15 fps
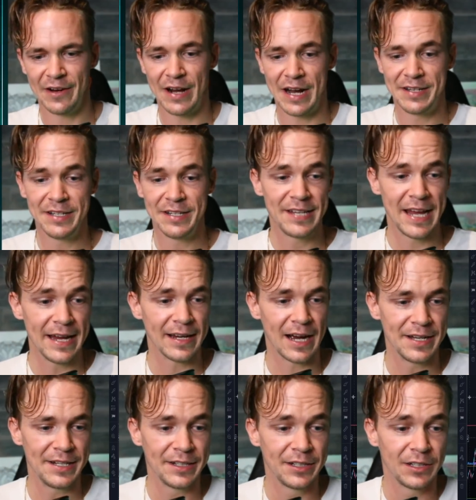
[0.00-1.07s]
I
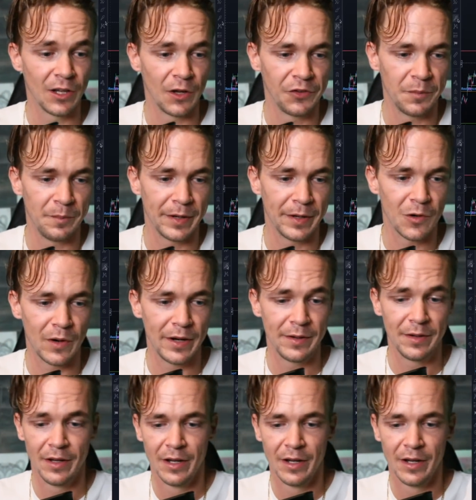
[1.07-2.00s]
did close some Bitcoin